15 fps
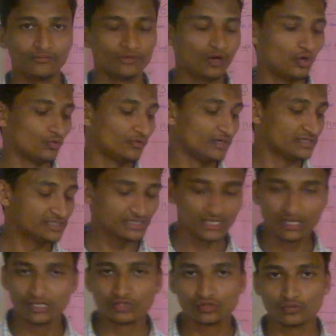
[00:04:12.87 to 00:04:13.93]
outwards.
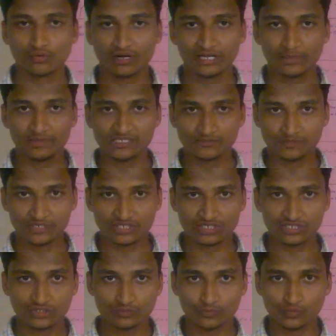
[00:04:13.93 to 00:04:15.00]
So what happens?
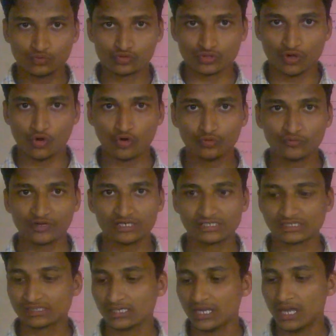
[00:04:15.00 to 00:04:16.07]
Pistons moves
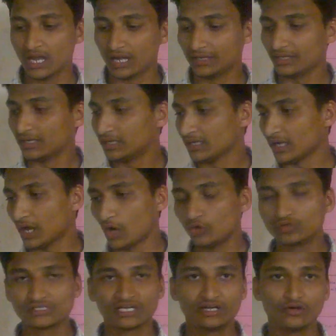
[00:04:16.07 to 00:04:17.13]
outwards, and the
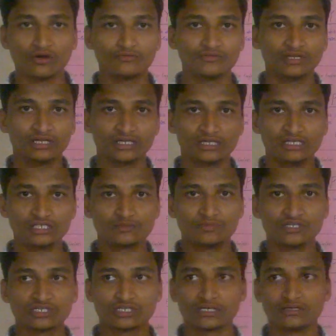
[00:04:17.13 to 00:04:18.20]
outside of the each
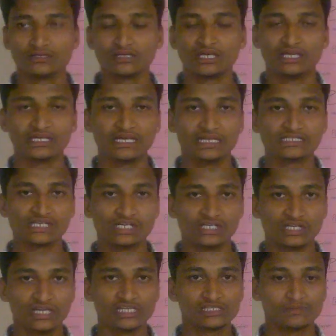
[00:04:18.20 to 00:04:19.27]
piston ignition
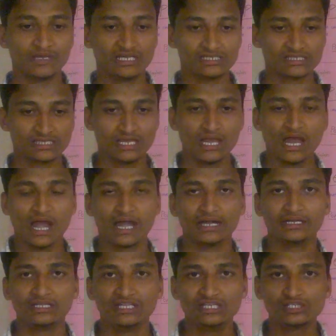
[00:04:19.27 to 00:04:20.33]
takes place,
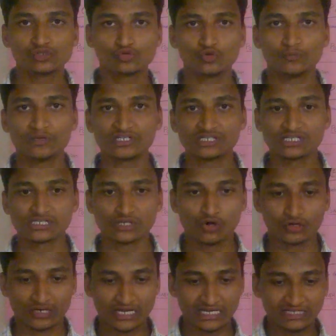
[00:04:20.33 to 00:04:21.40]
and these two pistons
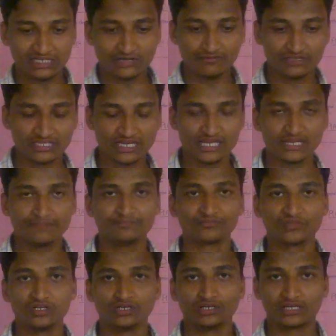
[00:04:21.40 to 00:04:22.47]
are connected with a
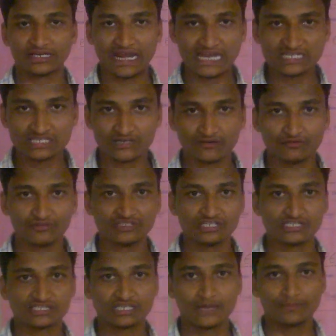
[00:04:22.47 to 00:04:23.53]
crankshaft which
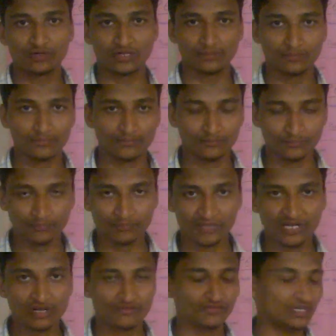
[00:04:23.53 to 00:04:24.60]
is kept in
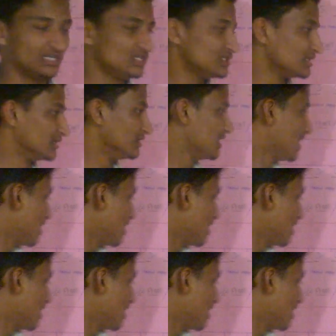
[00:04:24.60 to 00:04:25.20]
middle of the engine,